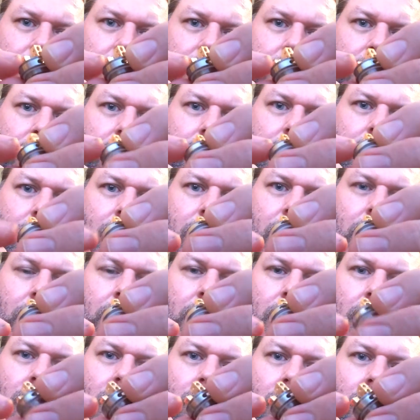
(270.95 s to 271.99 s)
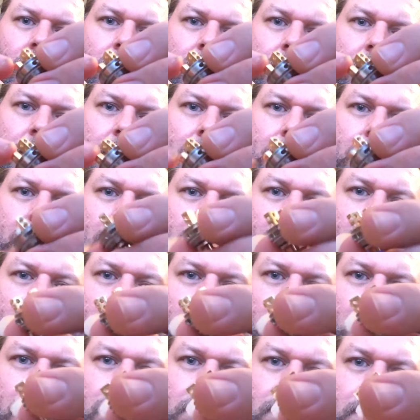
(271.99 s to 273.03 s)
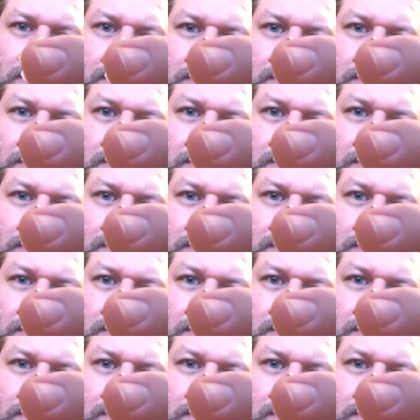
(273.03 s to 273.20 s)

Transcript: do like a little velocity